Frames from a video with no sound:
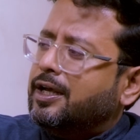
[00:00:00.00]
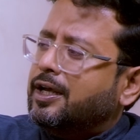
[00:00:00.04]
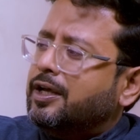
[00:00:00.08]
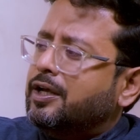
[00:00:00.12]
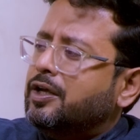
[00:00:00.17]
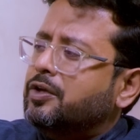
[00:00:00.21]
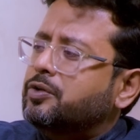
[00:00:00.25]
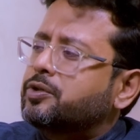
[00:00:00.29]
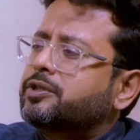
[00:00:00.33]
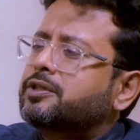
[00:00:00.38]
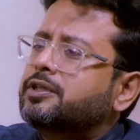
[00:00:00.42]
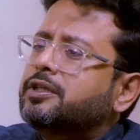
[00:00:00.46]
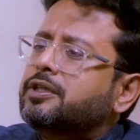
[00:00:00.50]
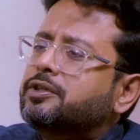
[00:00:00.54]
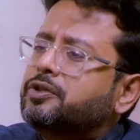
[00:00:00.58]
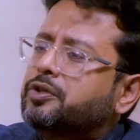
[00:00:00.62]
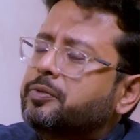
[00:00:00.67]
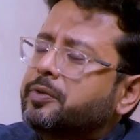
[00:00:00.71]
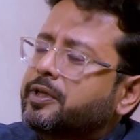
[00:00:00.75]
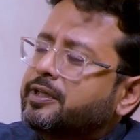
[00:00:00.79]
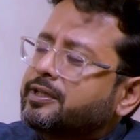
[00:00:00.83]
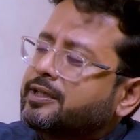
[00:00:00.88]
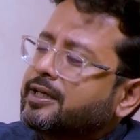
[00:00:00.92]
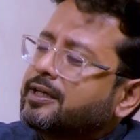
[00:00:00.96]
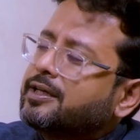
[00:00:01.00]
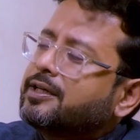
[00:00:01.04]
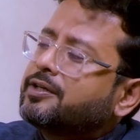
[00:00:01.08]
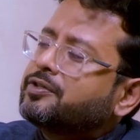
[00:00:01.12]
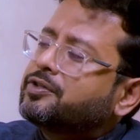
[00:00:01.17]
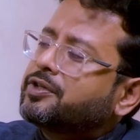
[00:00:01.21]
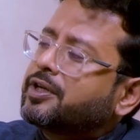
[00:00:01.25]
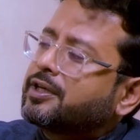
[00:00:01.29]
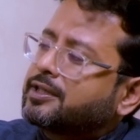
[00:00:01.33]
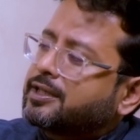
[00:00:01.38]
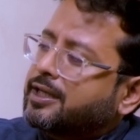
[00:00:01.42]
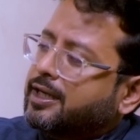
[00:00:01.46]
You just need to be
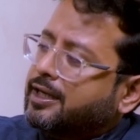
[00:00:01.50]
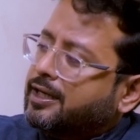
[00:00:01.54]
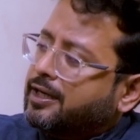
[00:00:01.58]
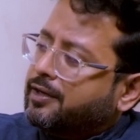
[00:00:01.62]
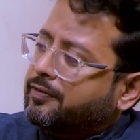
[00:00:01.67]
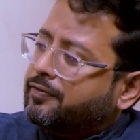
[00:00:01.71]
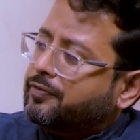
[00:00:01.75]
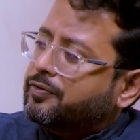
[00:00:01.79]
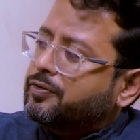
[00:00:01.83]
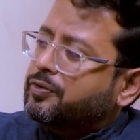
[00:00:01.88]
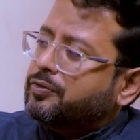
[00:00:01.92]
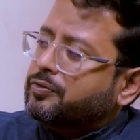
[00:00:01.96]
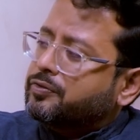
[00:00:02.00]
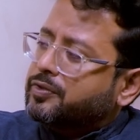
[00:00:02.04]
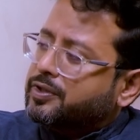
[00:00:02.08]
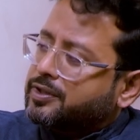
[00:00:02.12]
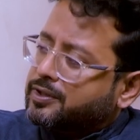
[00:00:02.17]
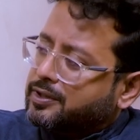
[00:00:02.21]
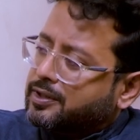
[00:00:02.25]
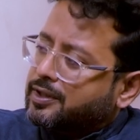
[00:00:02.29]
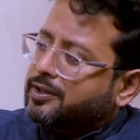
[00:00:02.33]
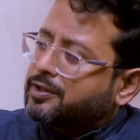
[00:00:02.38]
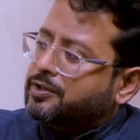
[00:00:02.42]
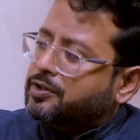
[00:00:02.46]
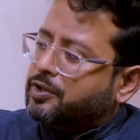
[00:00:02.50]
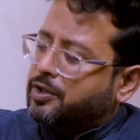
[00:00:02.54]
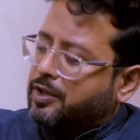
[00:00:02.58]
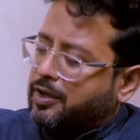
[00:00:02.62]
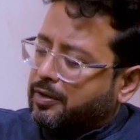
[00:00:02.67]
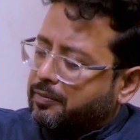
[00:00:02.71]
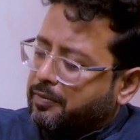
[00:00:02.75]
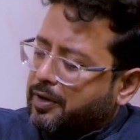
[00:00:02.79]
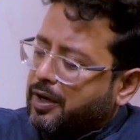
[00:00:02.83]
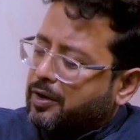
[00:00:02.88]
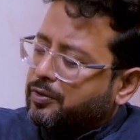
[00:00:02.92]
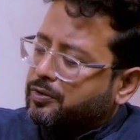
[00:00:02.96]
diligent enough to research
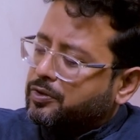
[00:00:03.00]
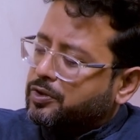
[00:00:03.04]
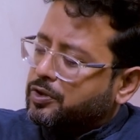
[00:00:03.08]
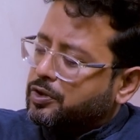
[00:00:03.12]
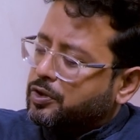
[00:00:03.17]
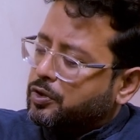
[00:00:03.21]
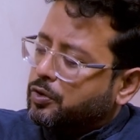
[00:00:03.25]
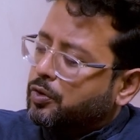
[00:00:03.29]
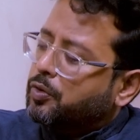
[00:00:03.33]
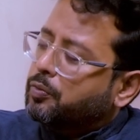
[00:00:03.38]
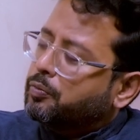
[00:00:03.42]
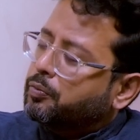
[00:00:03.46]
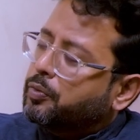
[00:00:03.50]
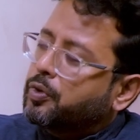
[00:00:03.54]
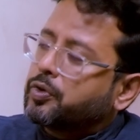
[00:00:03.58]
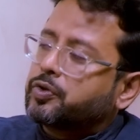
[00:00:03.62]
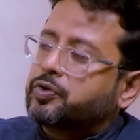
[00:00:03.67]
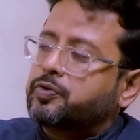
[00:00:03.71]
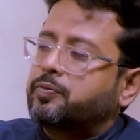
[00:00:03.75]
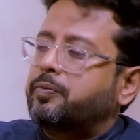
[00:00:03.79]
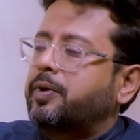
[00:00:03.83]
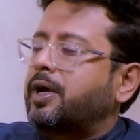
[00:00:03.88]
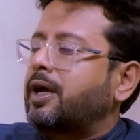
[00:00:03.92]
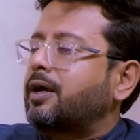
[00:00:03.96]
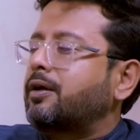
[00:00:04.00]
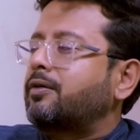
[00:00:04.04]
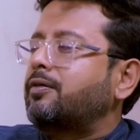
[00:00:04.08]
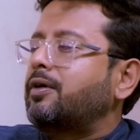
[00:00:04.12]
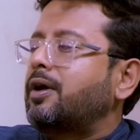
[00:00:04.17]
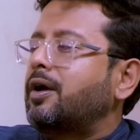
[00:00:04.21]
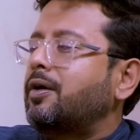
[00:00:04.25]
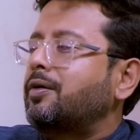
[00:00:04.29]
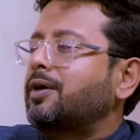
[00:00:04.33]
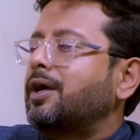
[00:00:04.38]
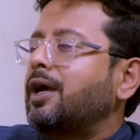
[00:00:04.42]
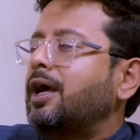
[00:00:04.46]
about your book's
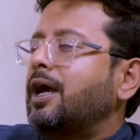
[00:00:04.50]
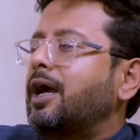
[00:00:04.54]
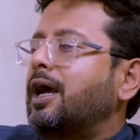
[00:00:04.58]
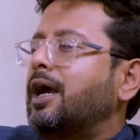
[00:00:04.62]
background